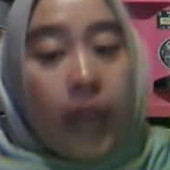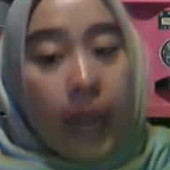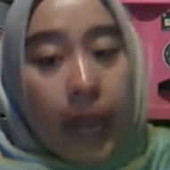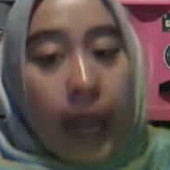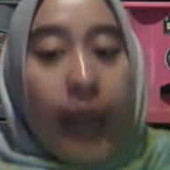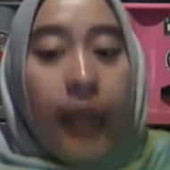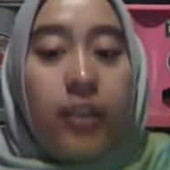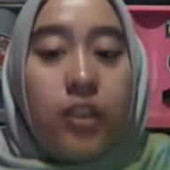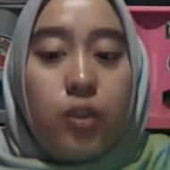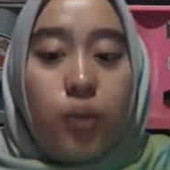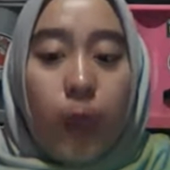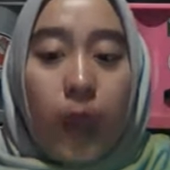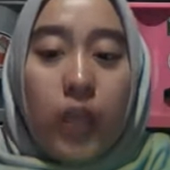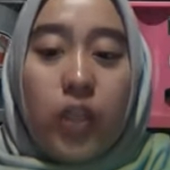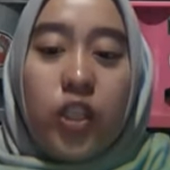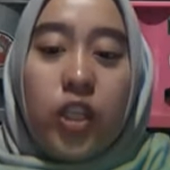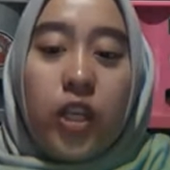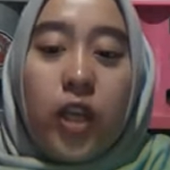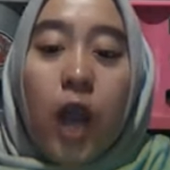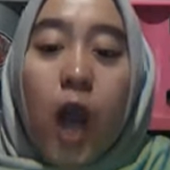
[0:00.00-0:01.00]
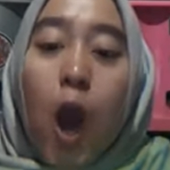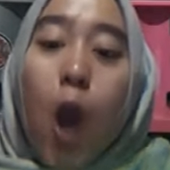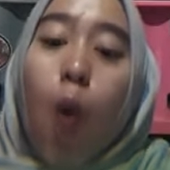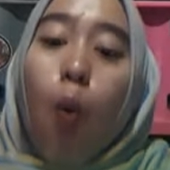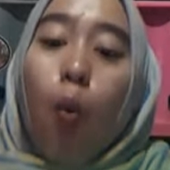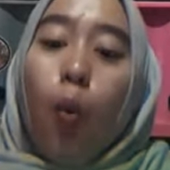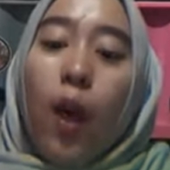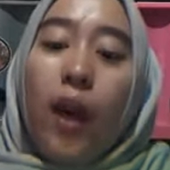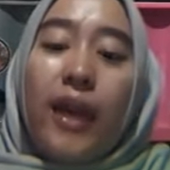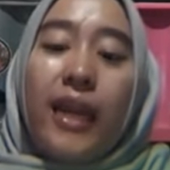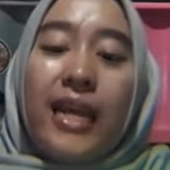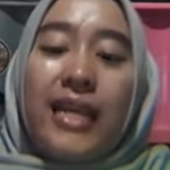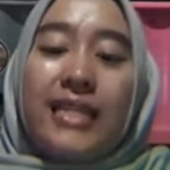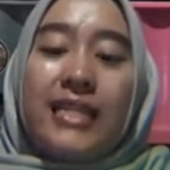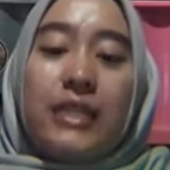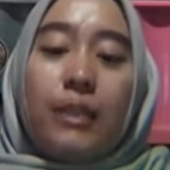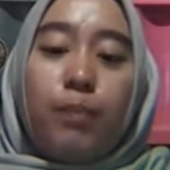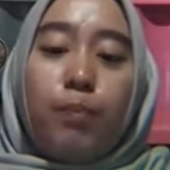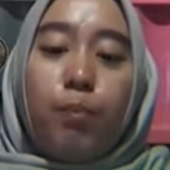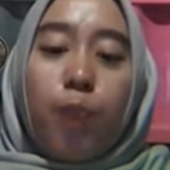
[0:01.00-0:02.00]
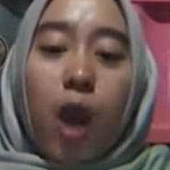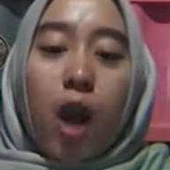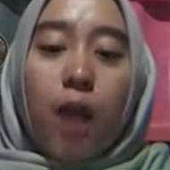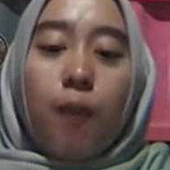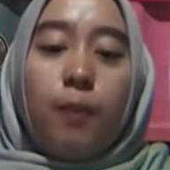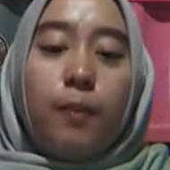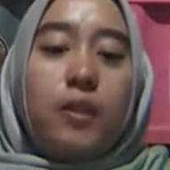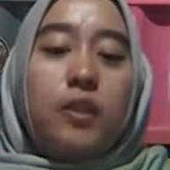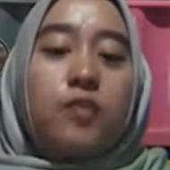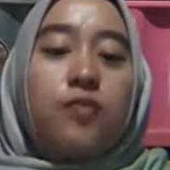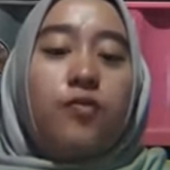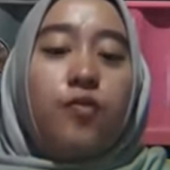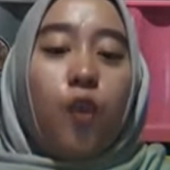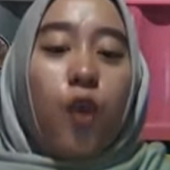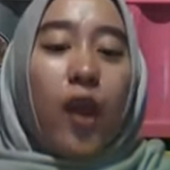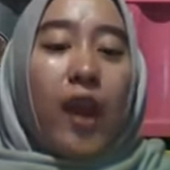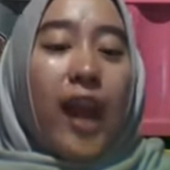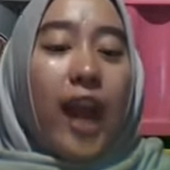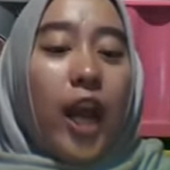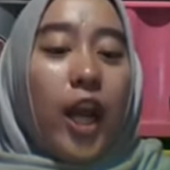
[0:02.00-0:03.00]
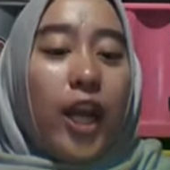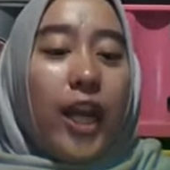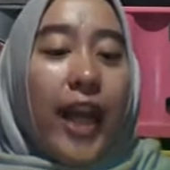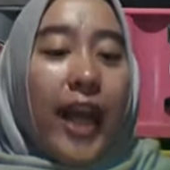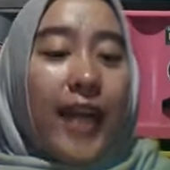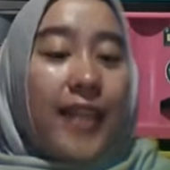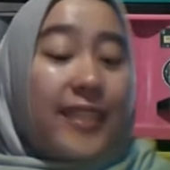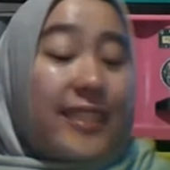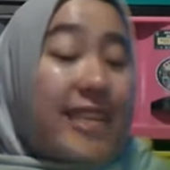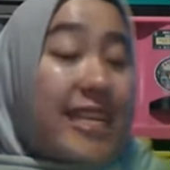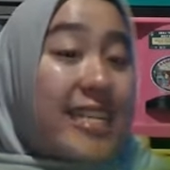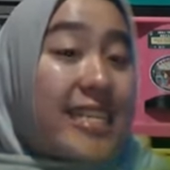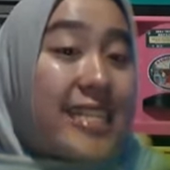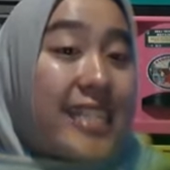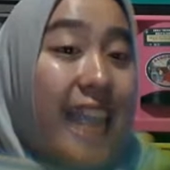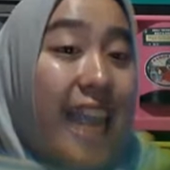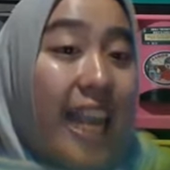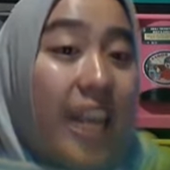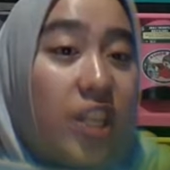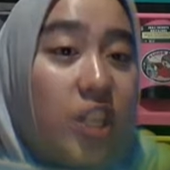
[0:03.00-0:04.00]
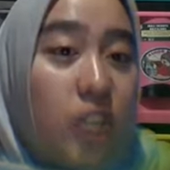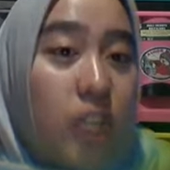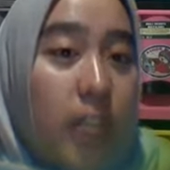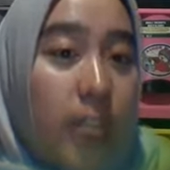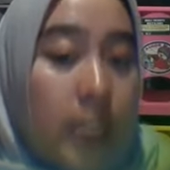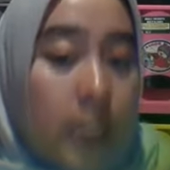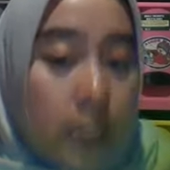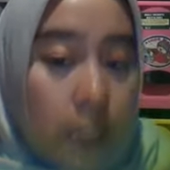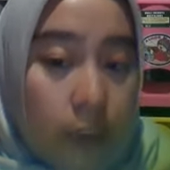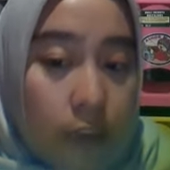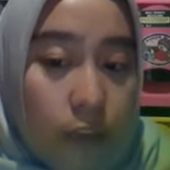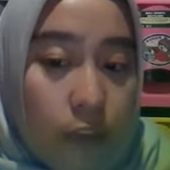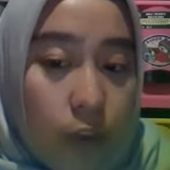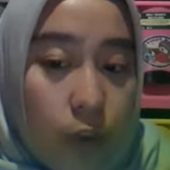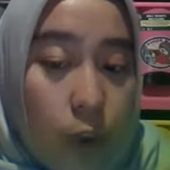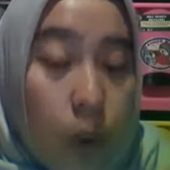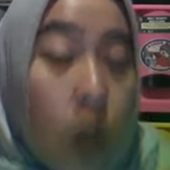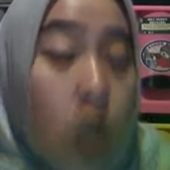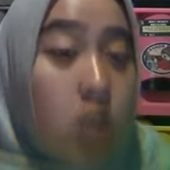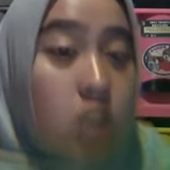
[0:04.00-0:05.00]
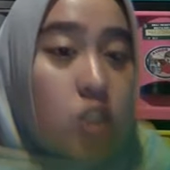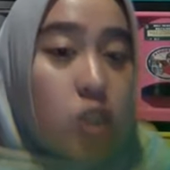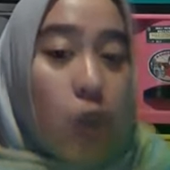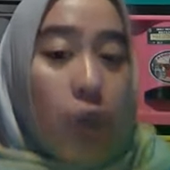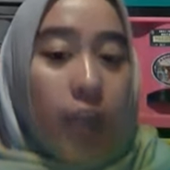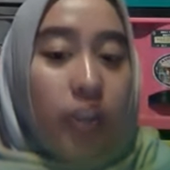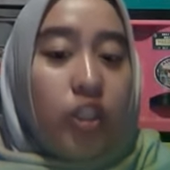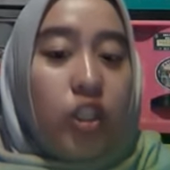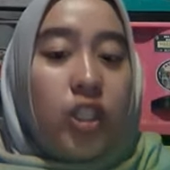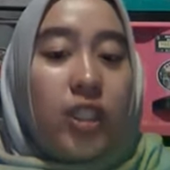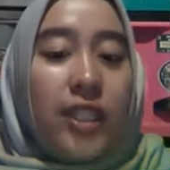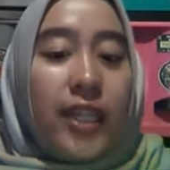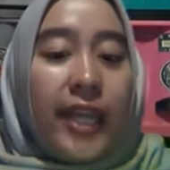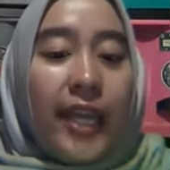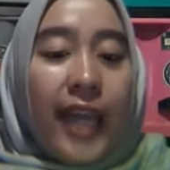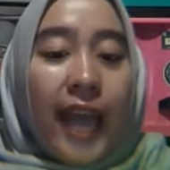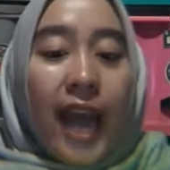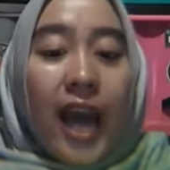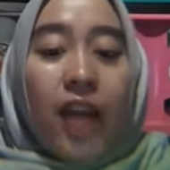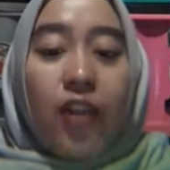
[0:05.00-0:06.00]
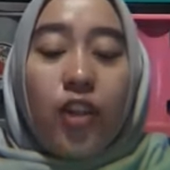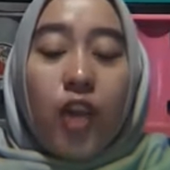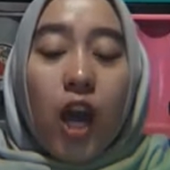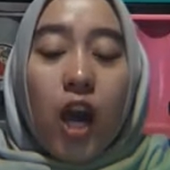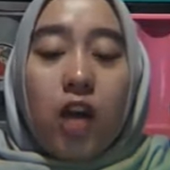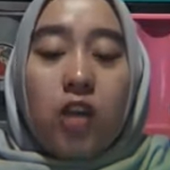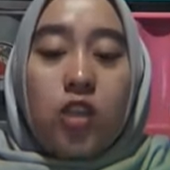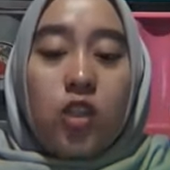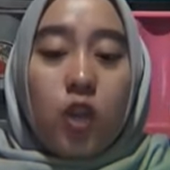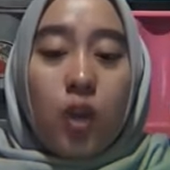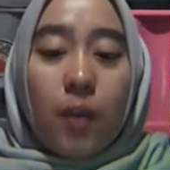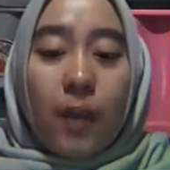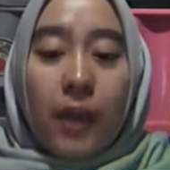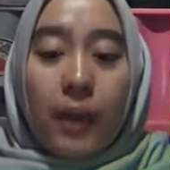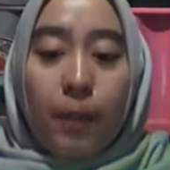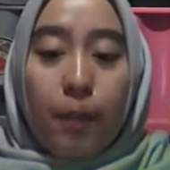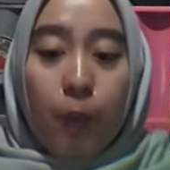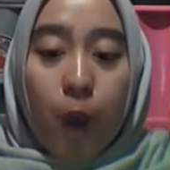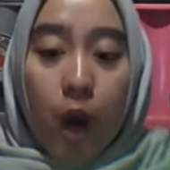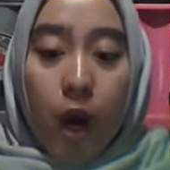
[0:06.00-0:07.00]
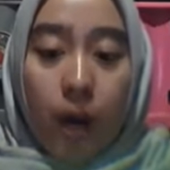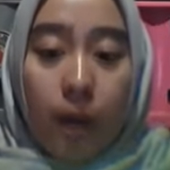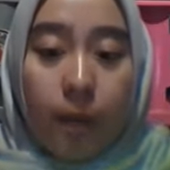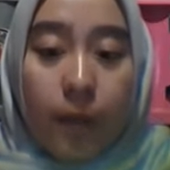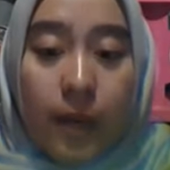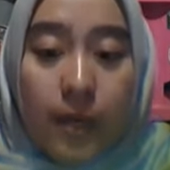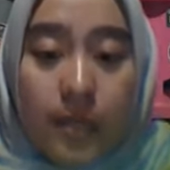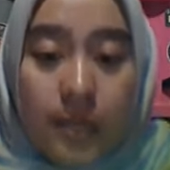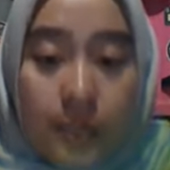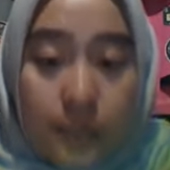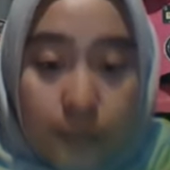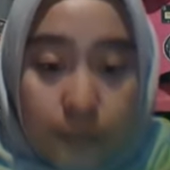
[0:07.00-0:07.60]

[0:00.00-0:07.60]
Next question. What is the purpose for conducting selection interview? So actually, there are so many purposes.